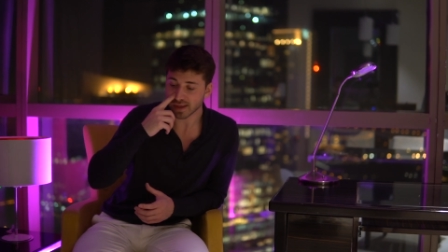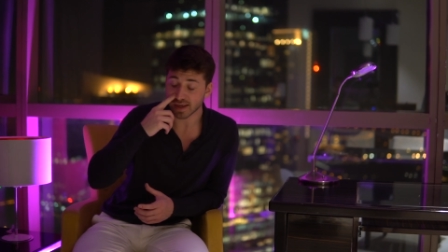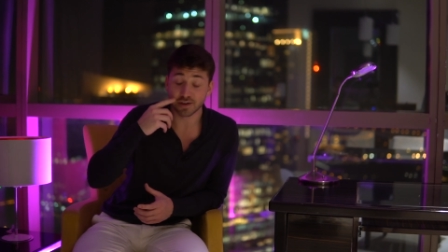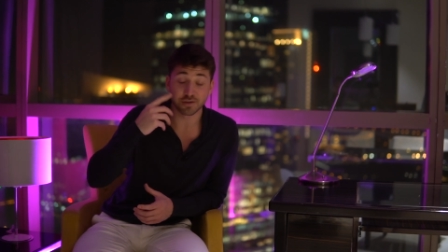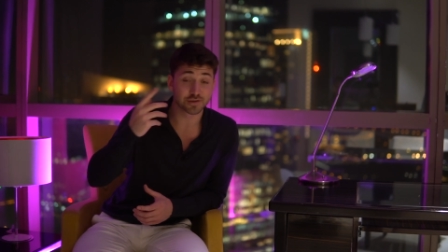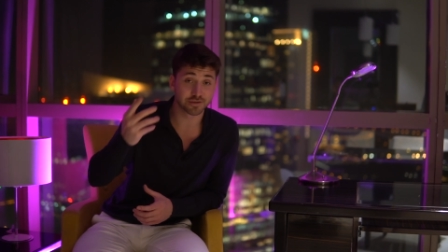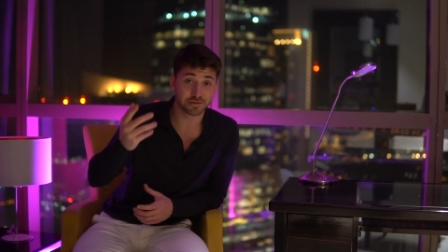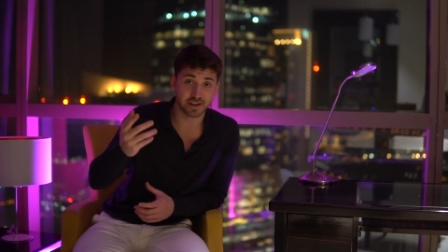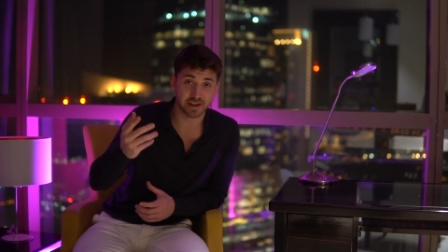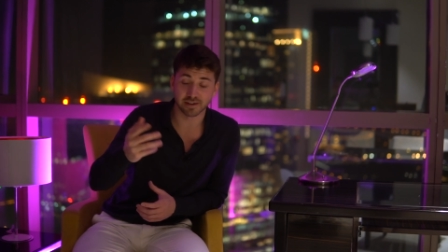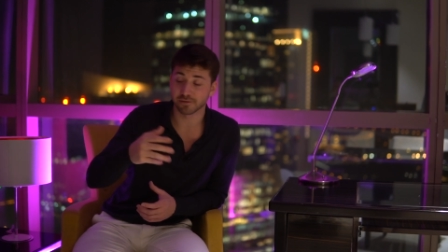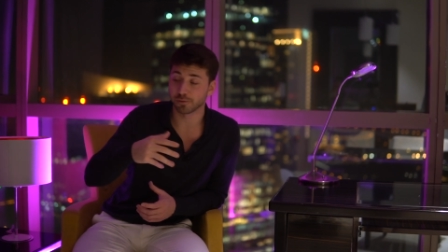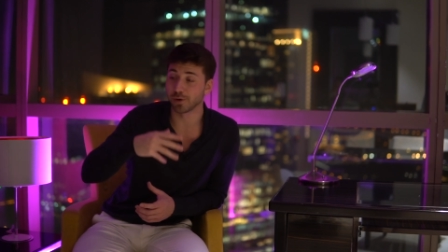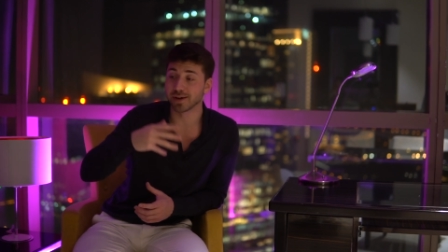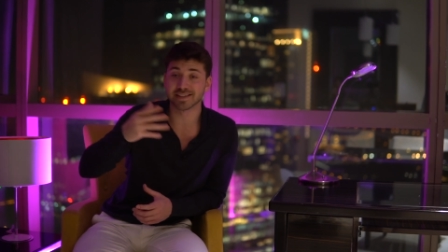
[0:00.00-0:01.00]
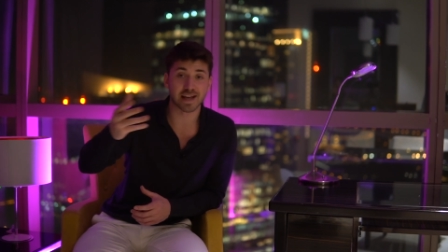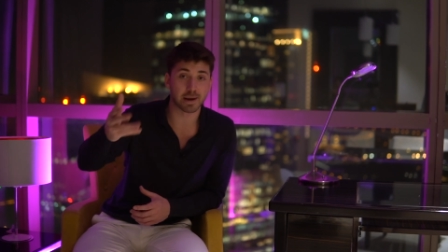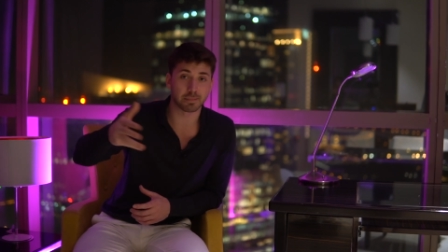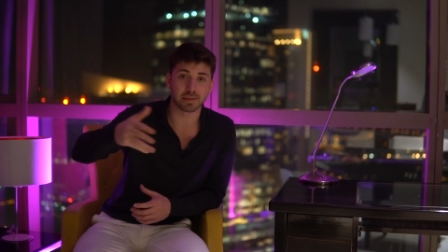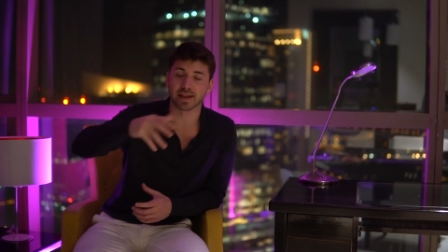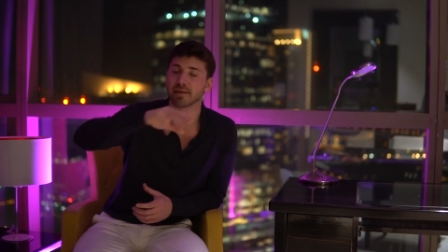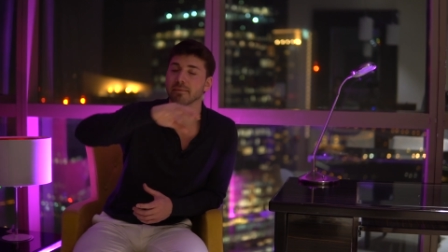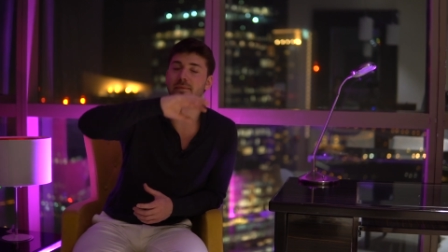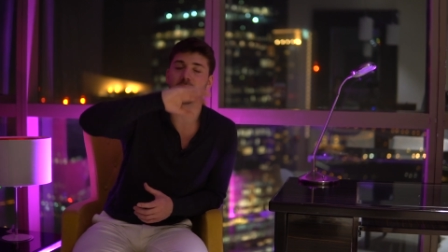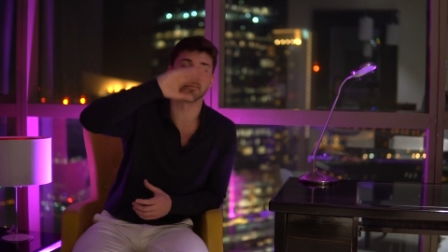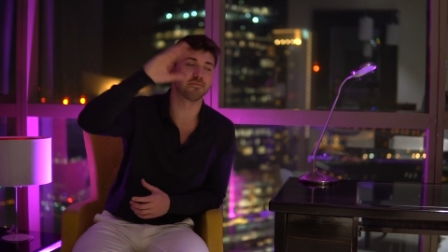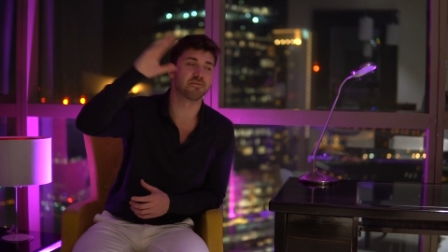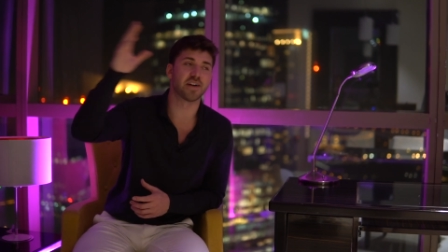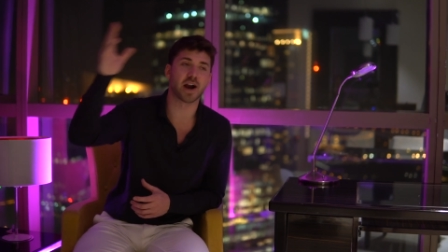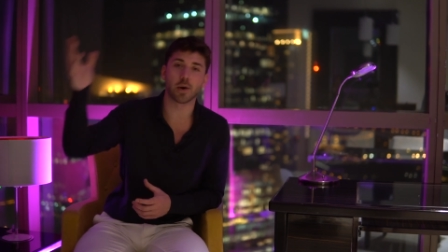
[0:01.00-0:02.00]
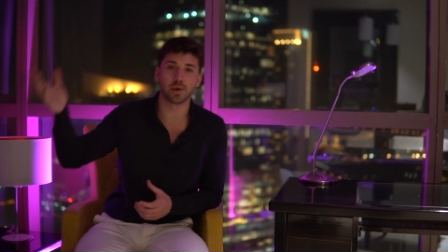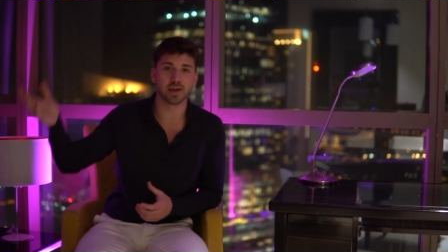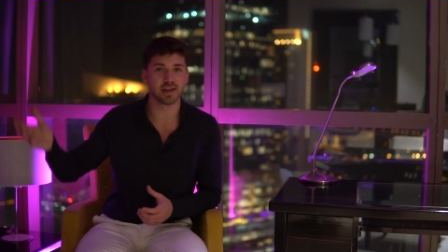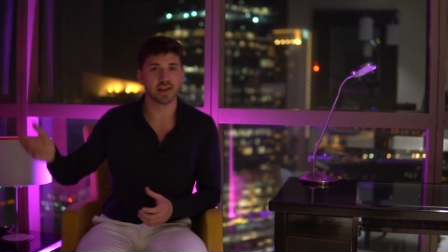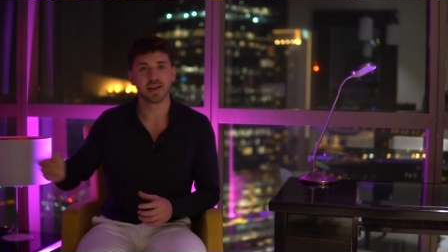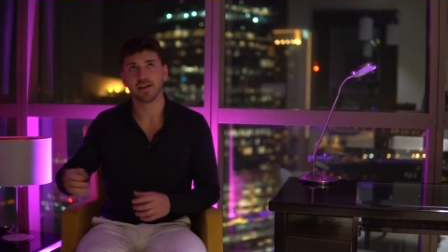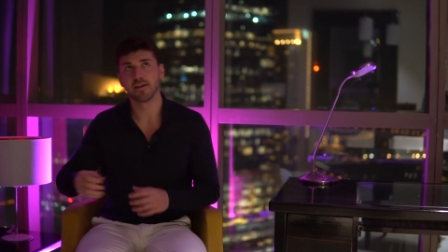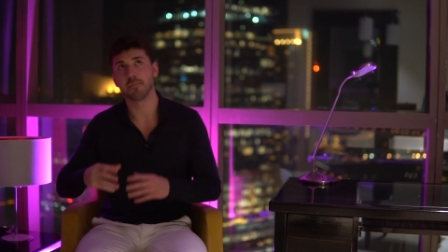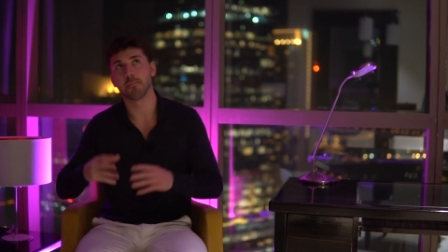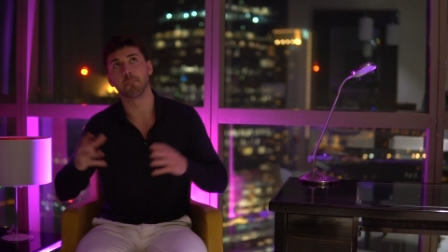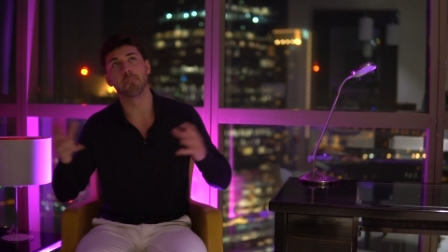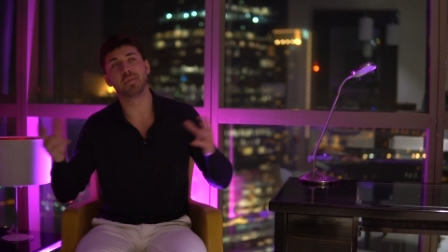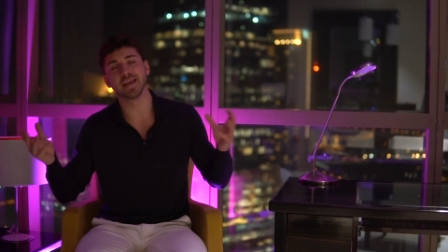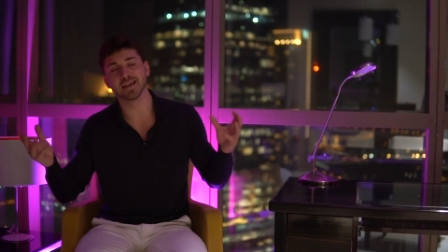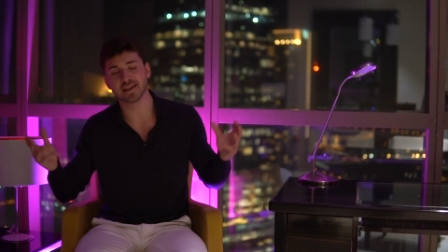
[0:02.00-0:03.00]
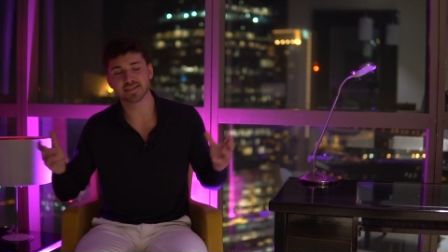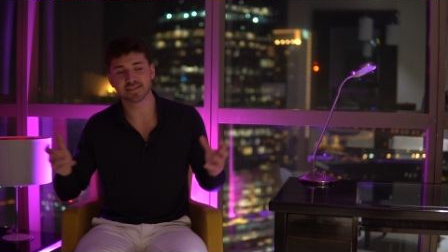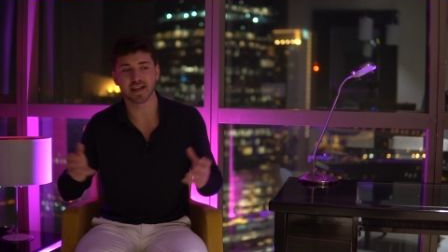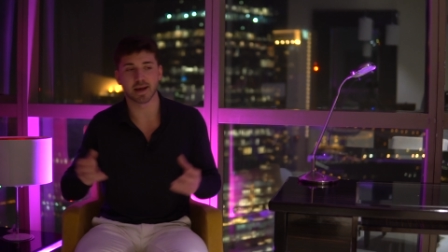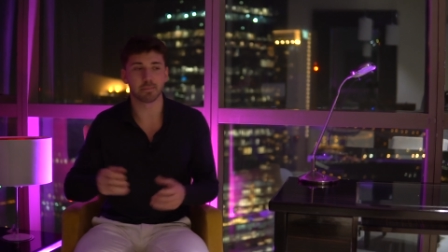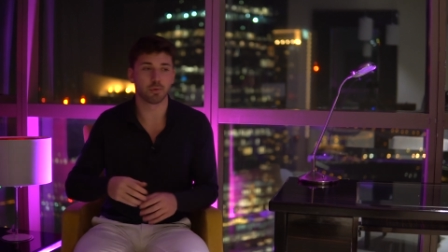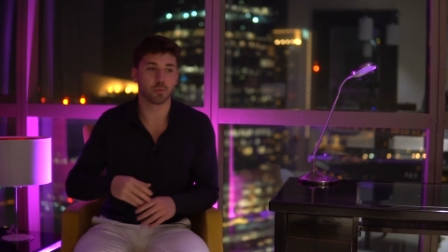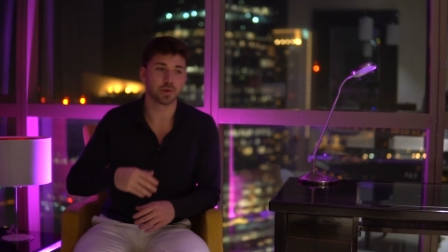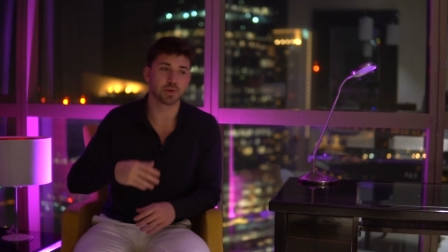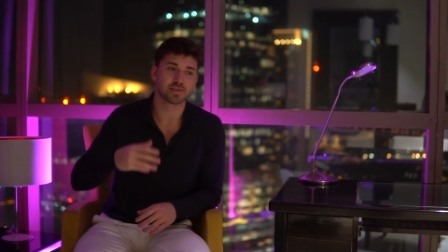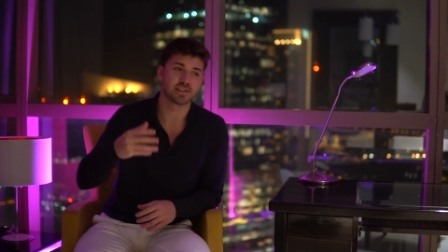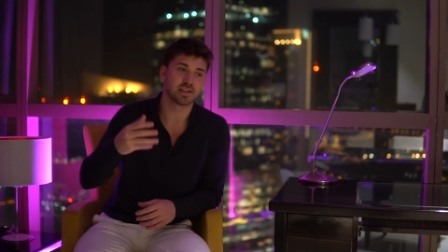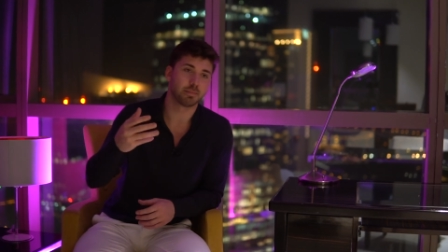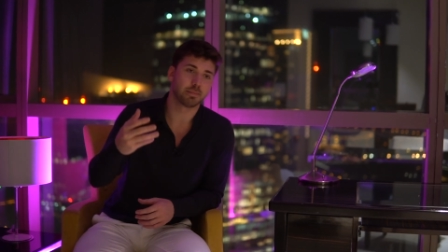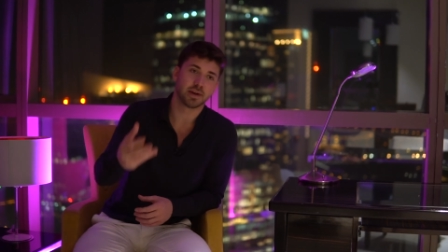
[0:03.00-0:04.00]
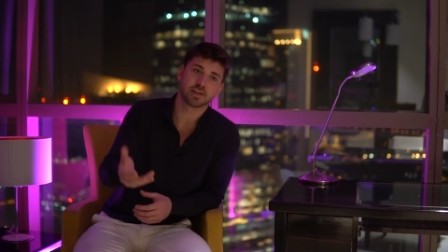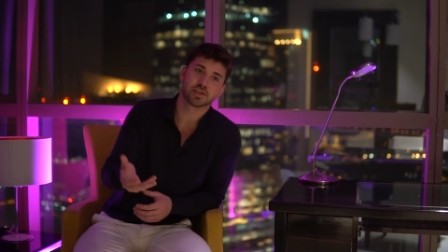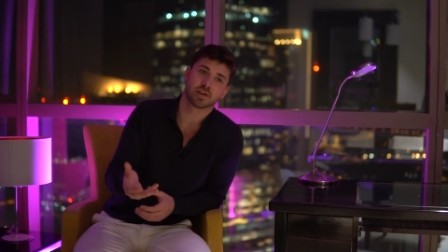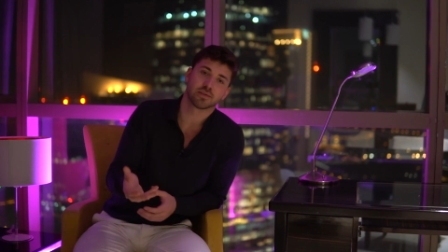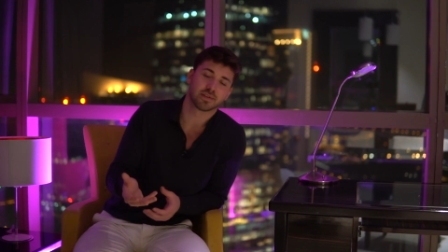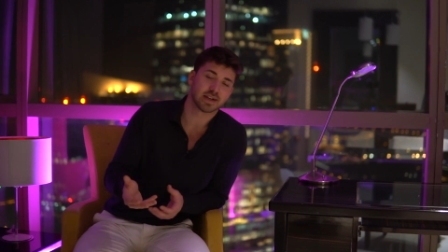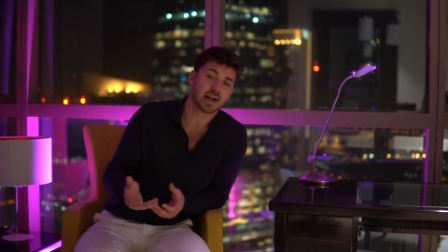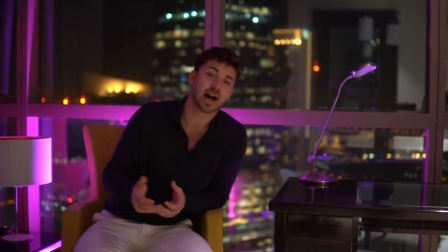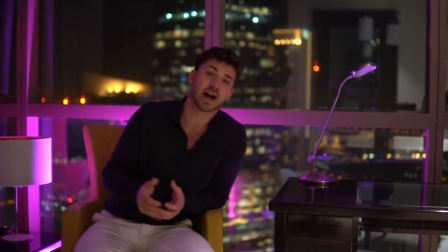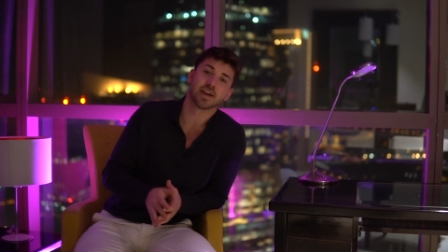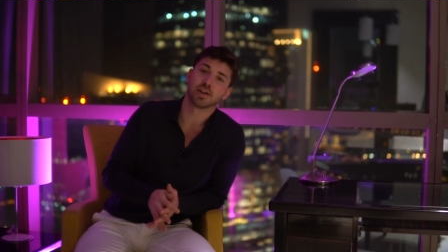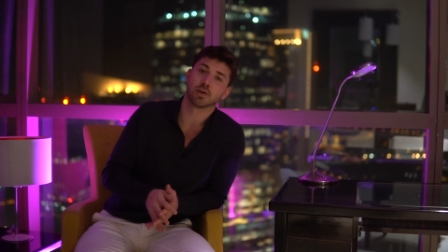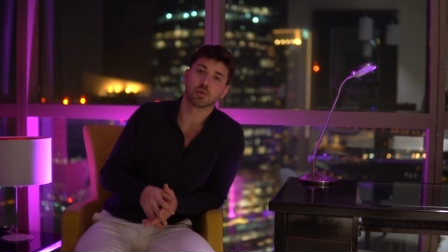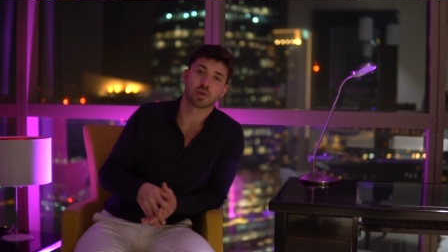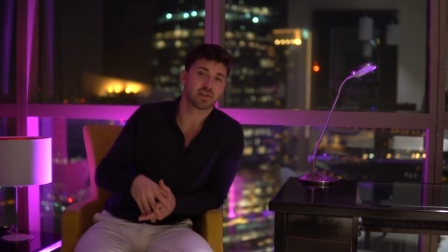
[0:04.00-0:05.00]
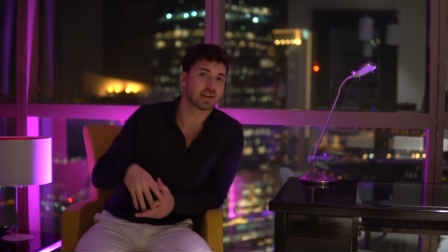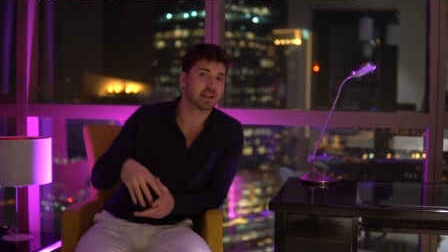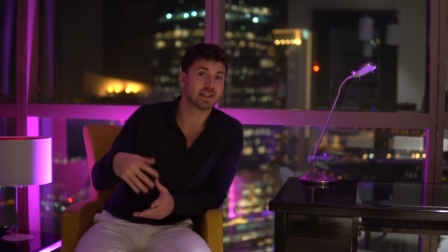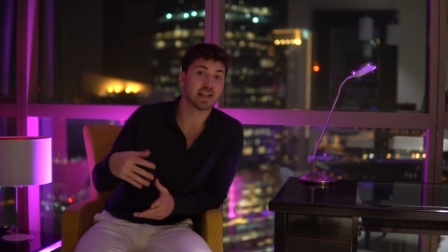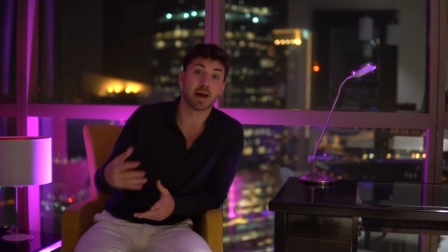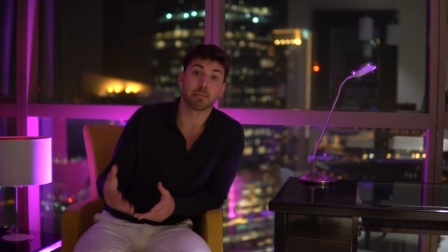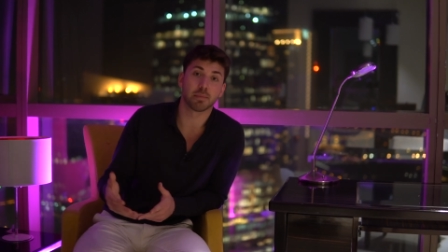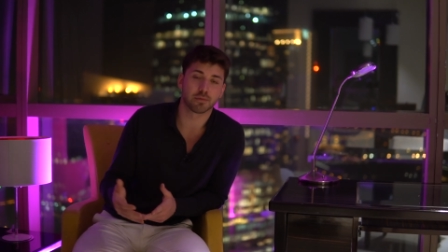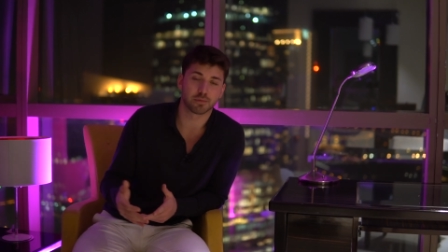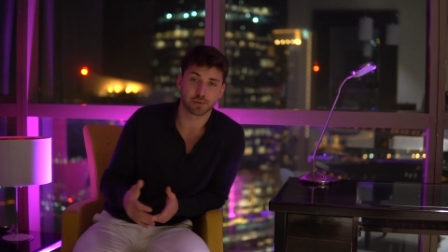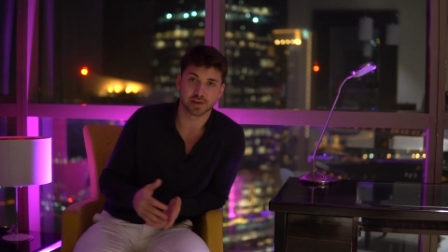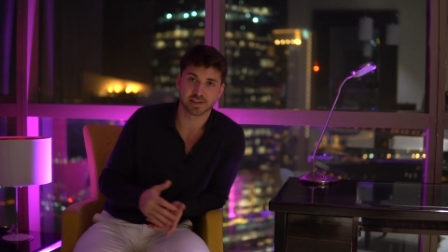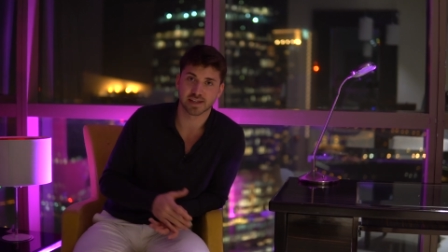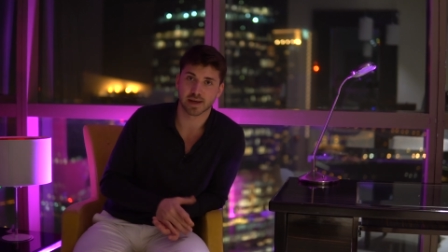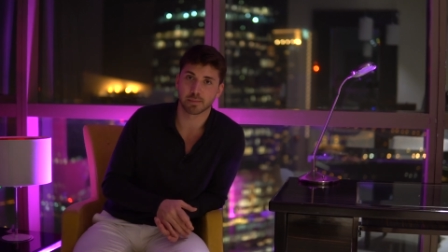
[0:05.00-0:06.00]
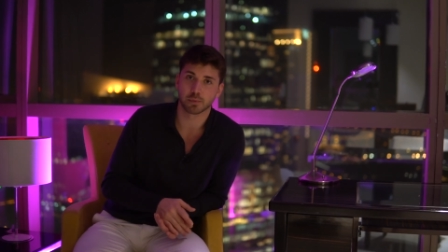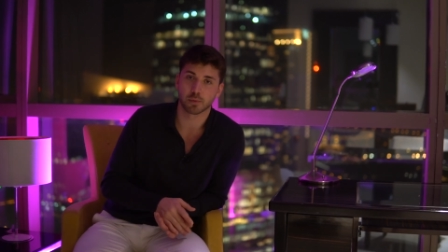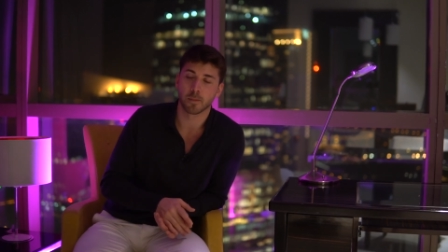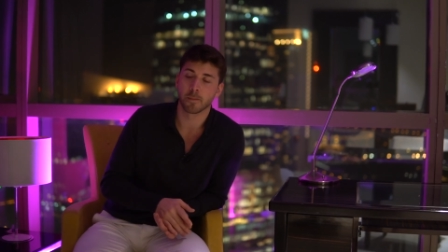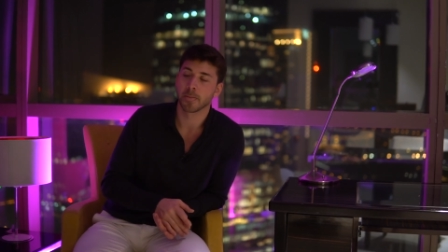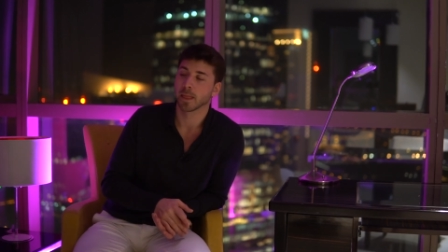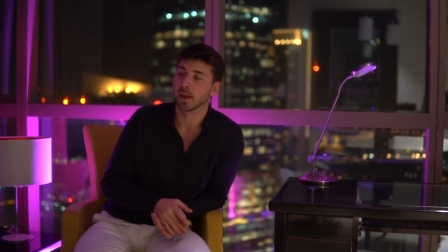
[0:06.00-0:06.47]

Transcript: Here's the thing. For example, like a very big example, when you see a picture of a guy, you know, driving a Lambo, for example,